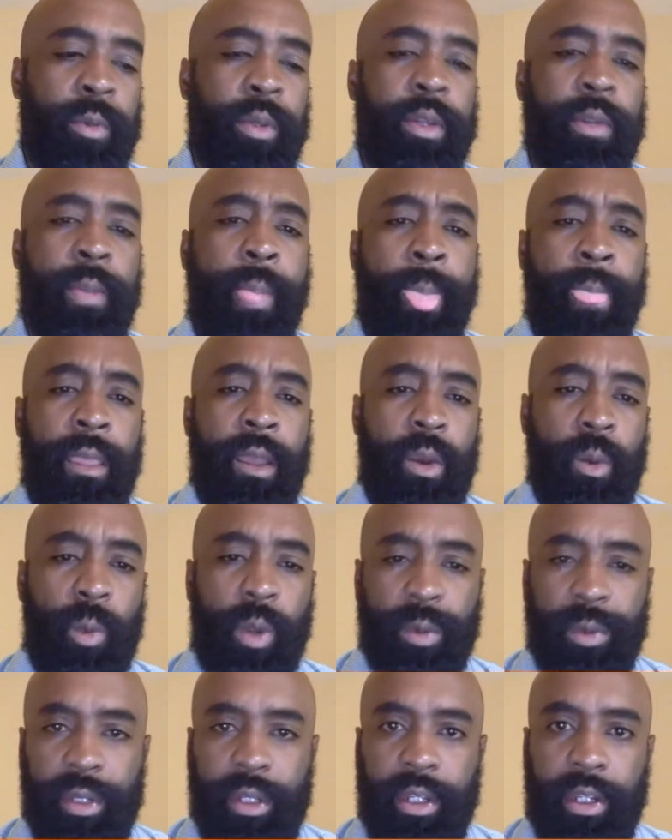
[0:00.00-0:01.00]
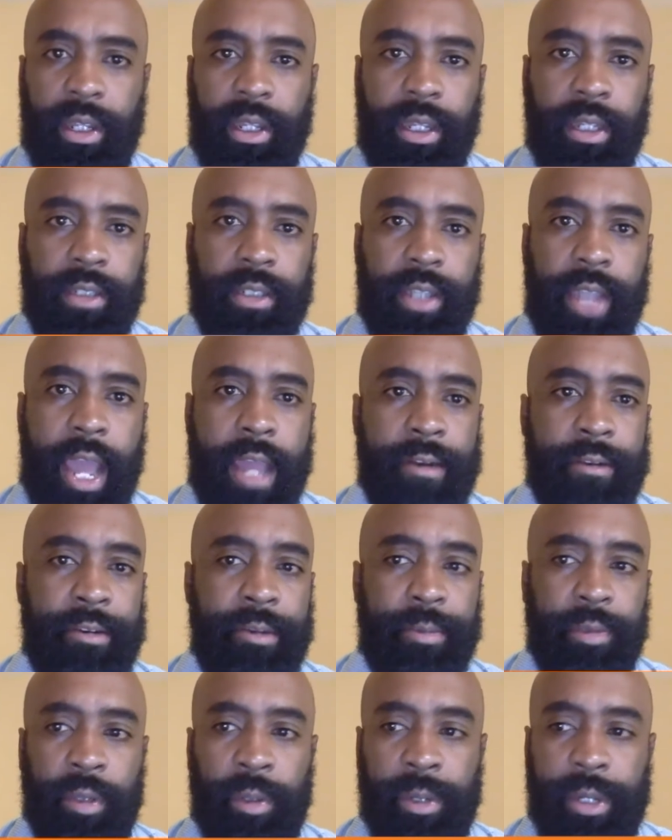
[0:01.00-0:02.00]
and we were looking to kind of
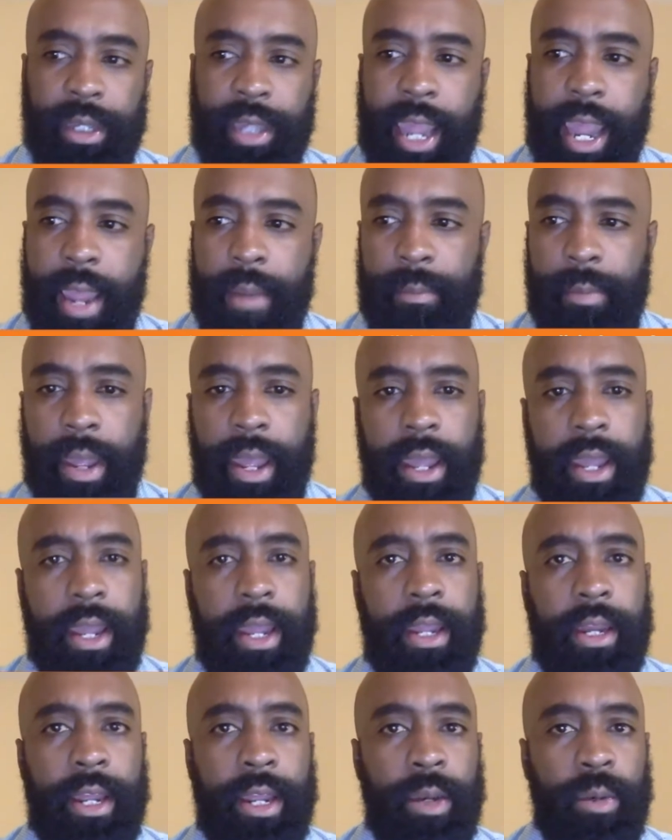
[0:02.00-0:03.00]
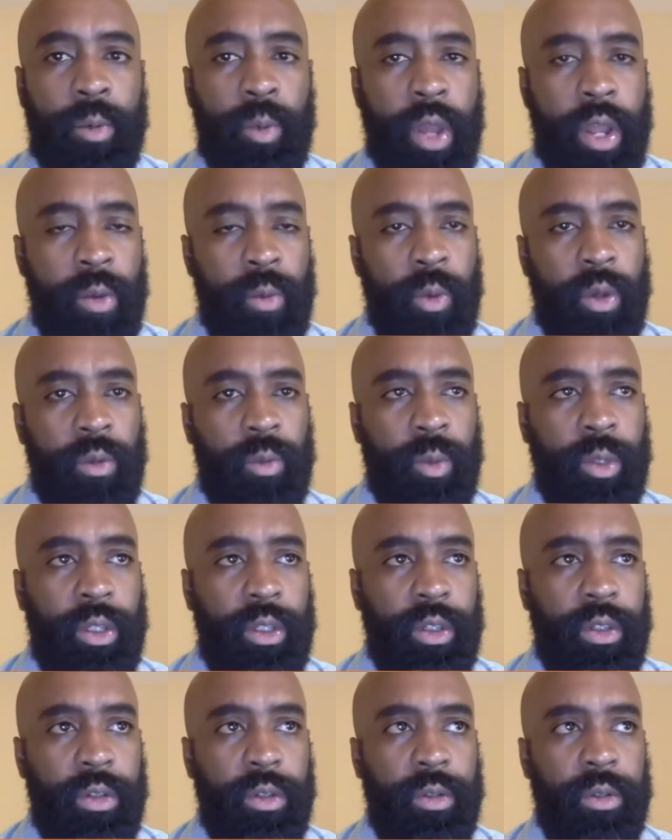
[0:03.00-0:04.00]
deploy a campaign, and what we
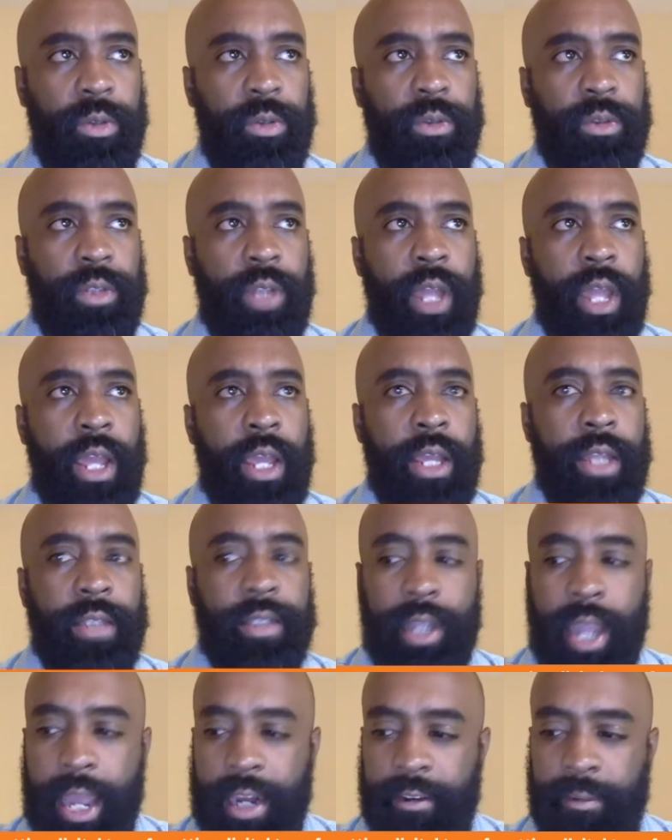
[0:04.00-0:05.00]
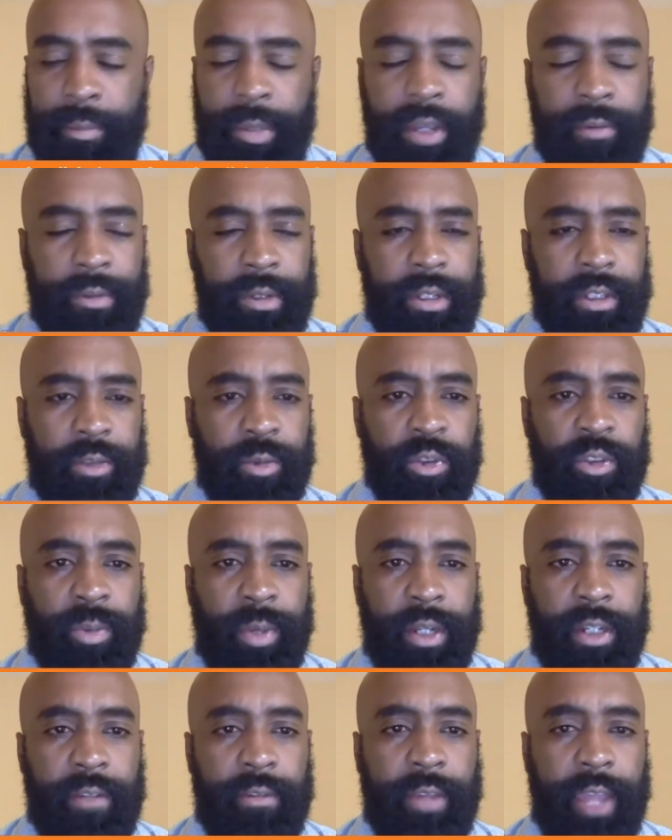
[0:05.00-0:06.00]
used to kind of pivot this
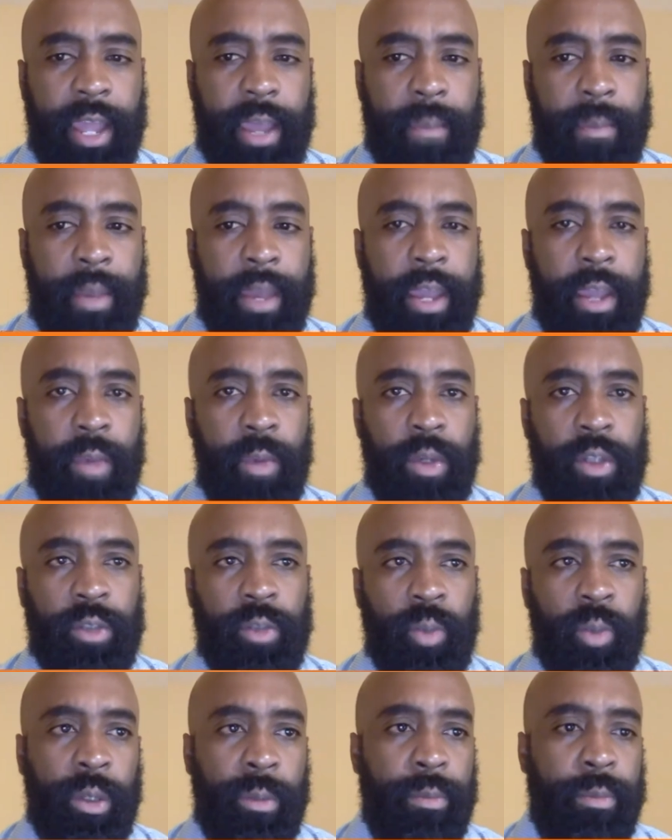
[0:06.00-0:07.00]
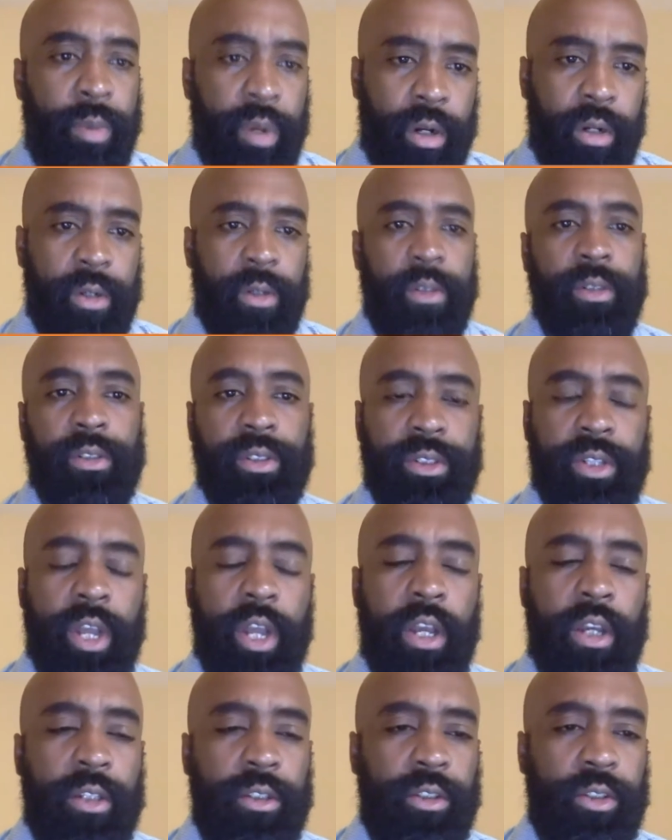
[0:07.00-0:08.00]
respective campaign was we
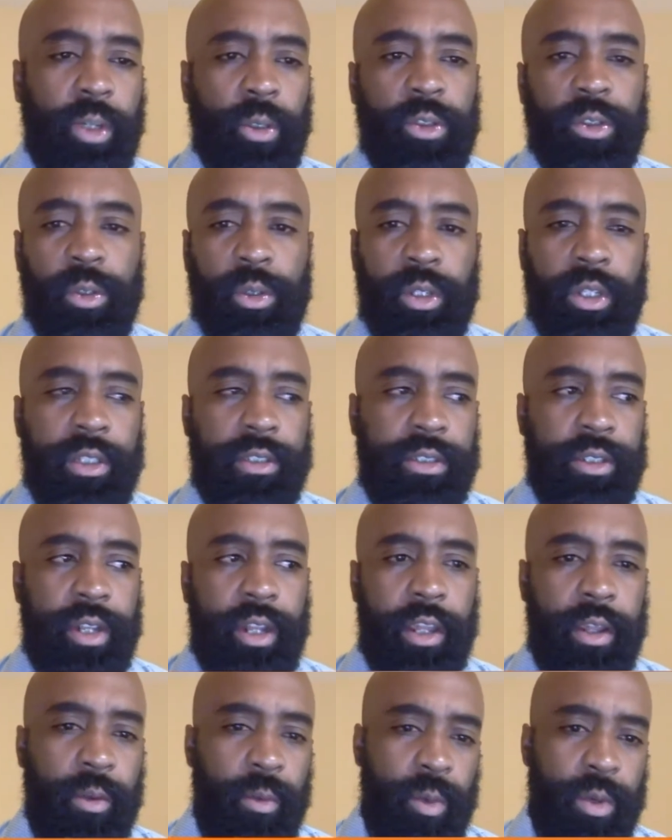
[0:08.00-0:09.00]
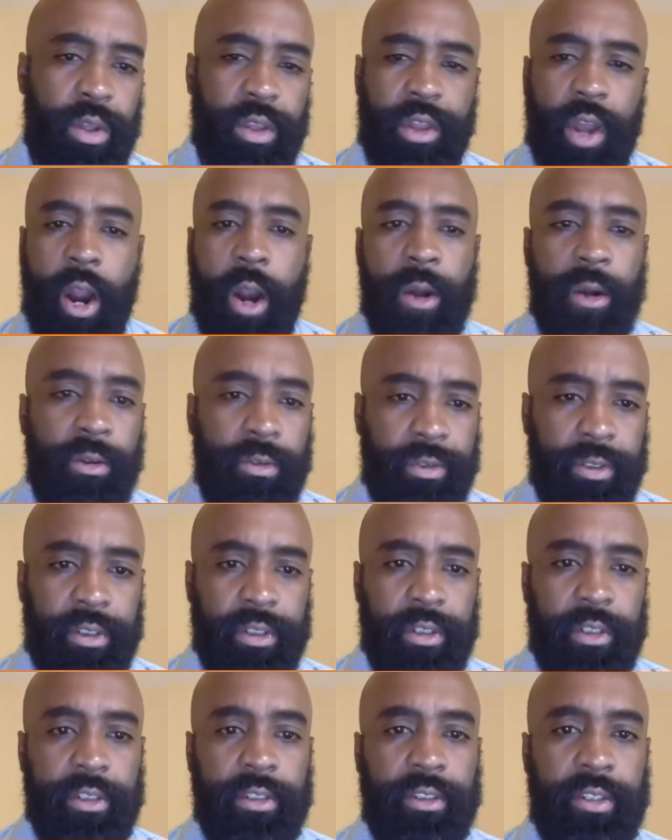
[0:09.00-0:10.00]
merged social listening with
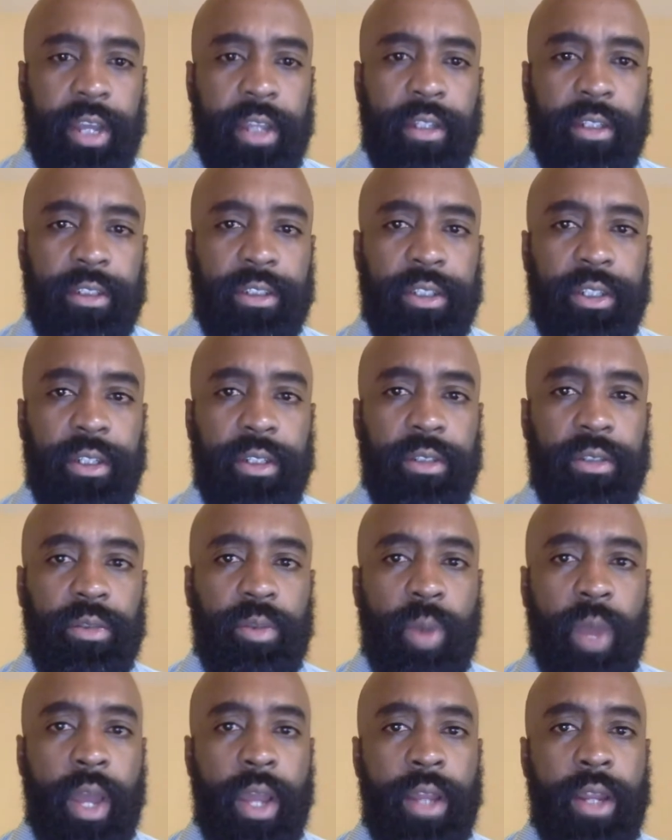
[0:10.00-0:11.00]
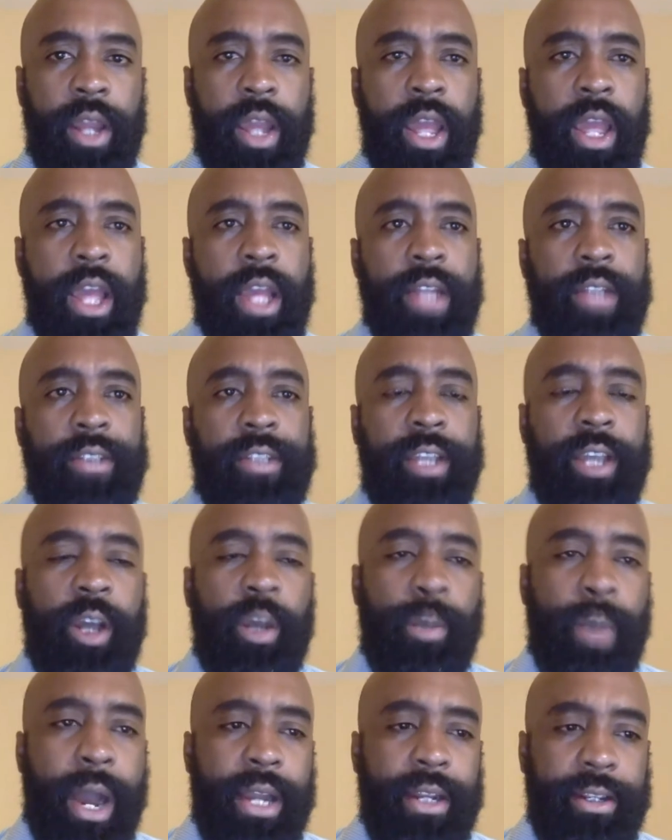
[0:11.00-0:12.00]
artificial intelligence, right, to
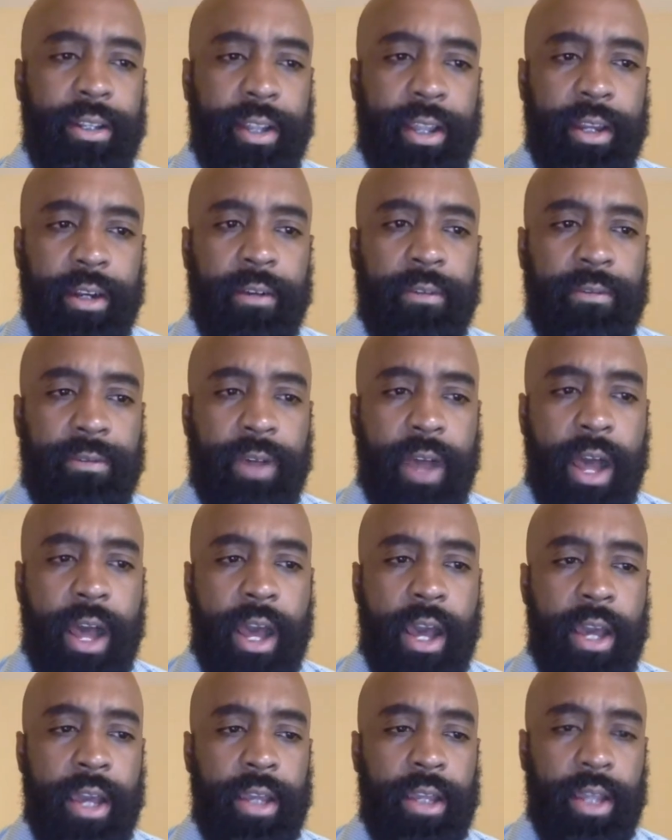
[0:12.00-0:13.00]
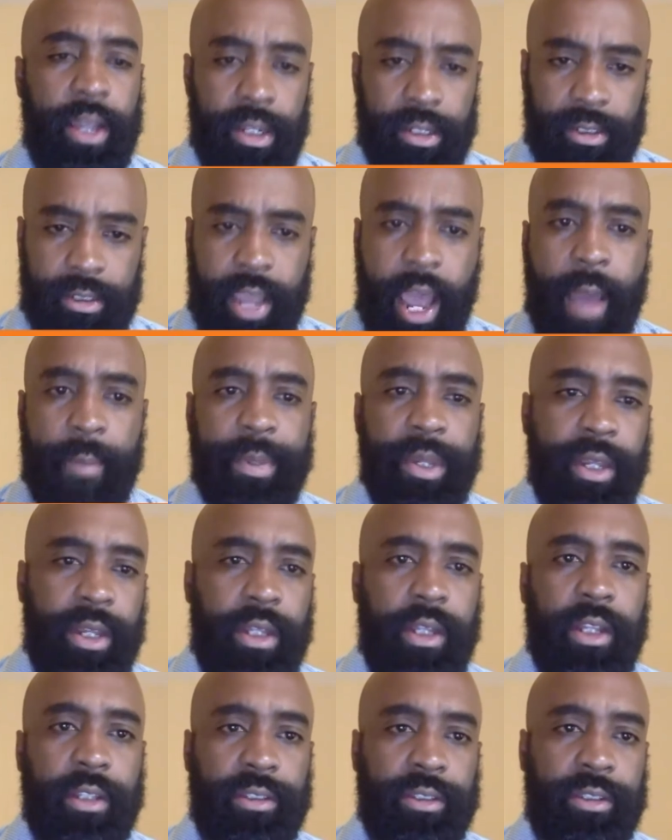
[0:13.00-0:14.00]
help identify topic
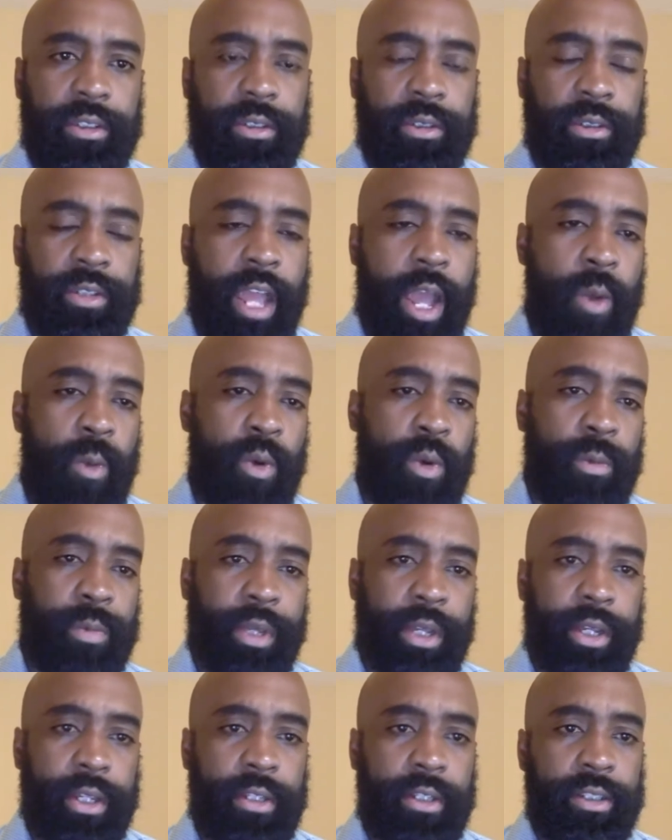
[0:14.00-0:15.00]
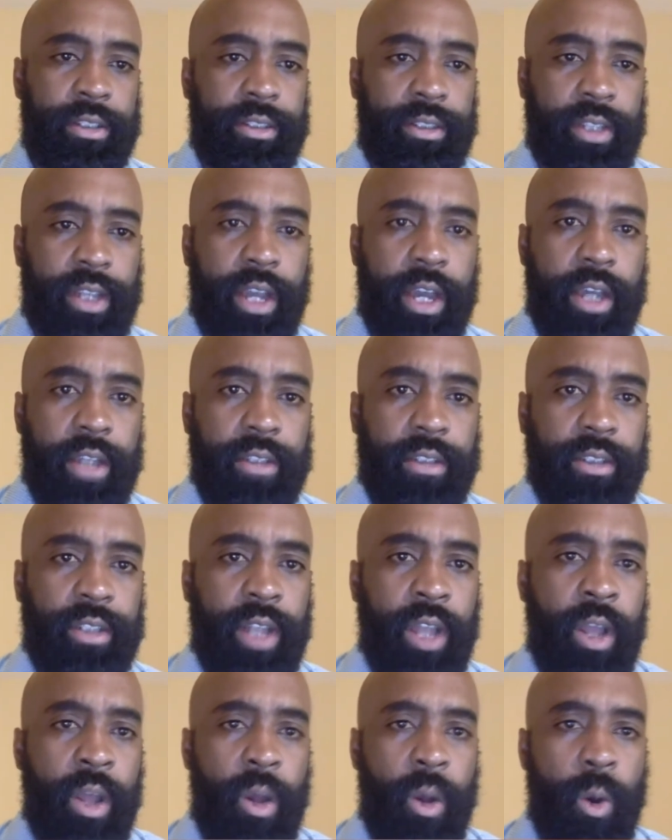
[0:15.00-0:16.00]
clusters that were being
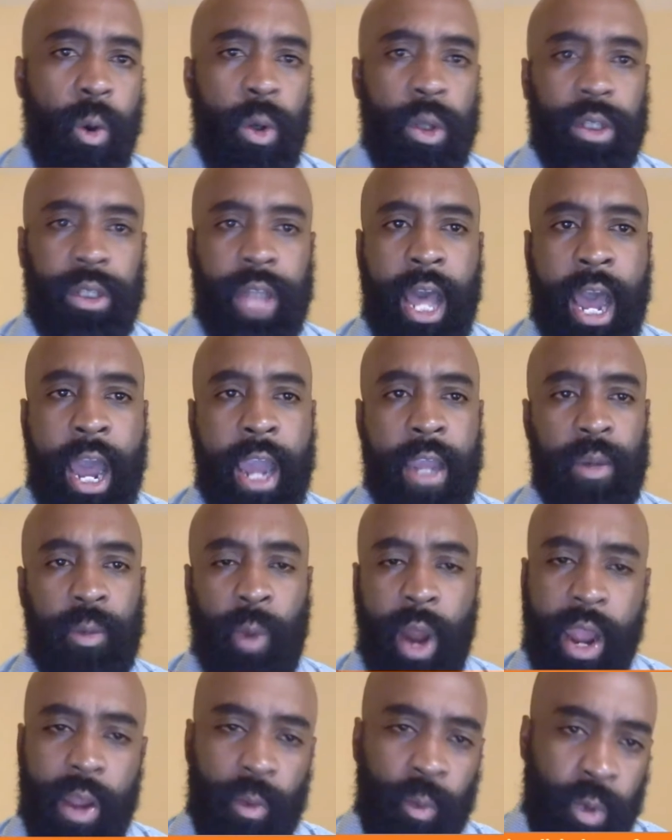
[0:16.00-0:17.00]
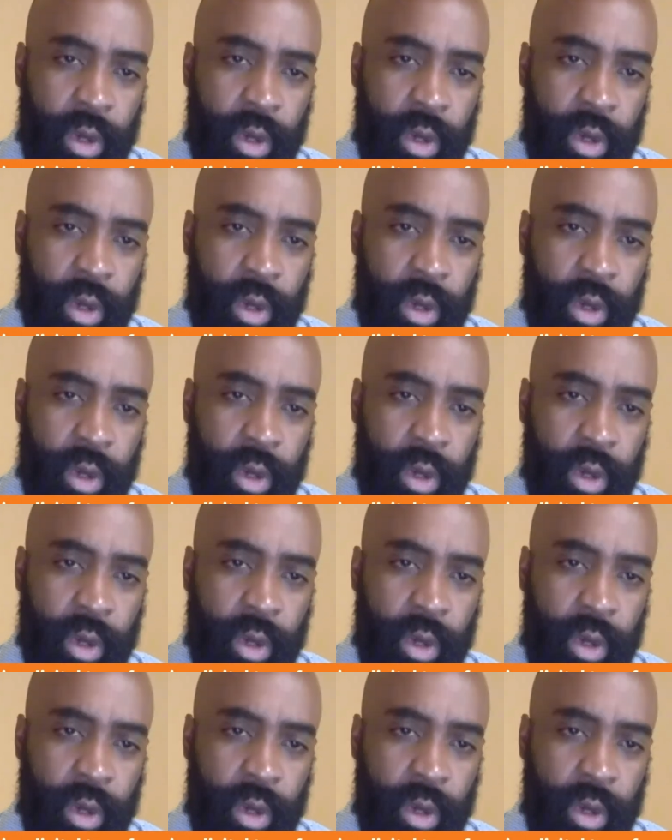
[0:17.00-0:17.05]
discussed online, right?